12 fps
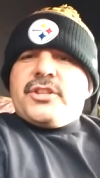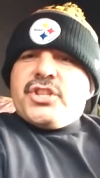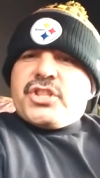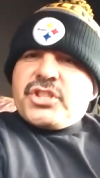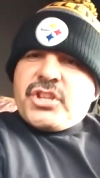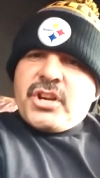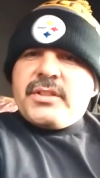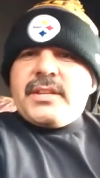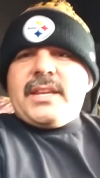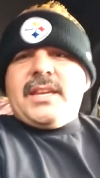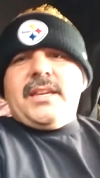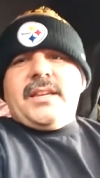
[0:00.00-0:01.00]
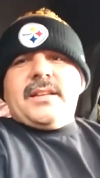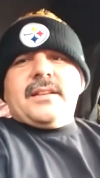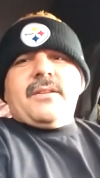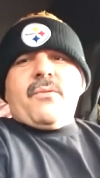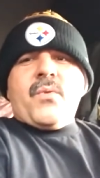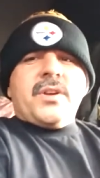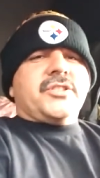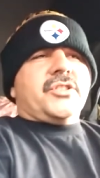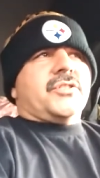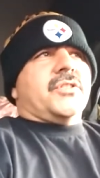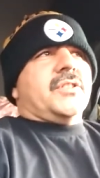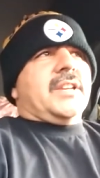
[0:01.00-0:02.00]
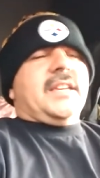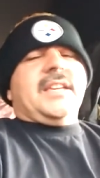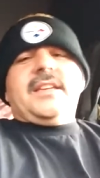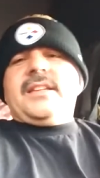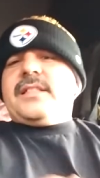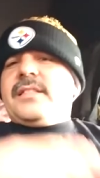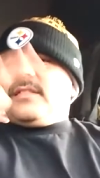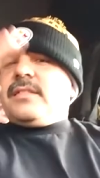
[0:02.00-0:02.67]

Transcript: you turn the key. Once you turn the key,